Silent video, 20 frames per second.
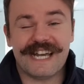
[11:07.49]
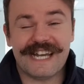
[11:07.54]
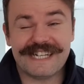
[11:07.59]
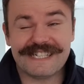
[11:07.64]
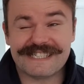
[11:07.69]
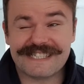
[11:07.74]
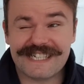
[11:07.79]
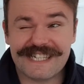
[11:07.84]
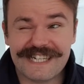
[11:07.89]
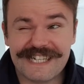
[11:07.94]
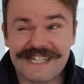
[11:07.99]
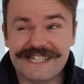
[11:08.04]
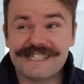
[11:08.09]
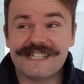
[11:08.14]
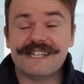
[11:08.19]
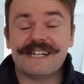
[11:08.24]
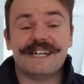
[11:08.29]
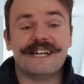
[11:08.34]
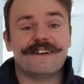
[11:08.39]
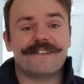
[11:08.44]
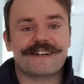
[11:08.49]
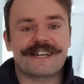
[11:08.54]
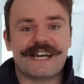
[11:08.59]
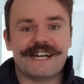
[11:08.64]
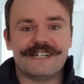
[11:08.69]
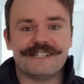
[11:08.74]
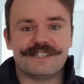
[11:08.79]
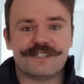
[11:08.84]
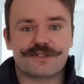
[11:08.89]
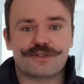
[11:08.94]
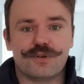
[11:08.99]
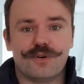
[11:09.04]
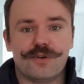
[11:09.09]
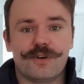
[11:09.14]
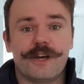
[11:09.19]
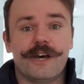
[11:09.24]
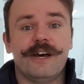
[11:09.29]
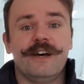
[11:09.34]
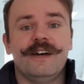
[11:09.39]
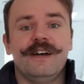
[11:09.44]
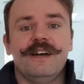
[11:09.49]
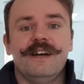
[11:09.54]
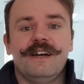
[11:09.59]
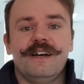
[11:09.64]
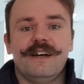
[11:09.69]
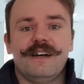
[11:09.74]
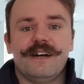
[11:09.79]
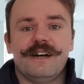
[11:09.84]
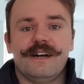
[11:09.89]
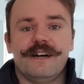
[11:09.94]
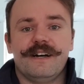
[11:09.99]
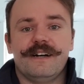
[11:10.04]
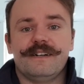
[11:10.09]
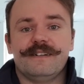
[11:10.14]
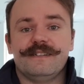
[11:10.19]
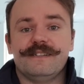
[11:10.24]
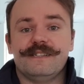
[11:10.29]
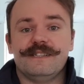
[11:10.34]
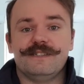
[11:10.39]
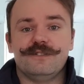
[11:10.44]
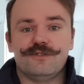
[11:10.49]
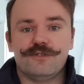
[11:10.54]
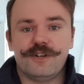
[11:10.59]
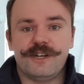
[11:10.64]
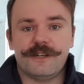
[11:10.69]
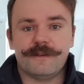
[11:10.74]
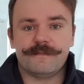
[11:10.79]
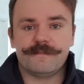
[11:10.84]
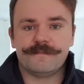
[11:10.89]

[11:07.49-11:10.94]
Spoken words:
18 here at Kennedy's Corner. Enjoy.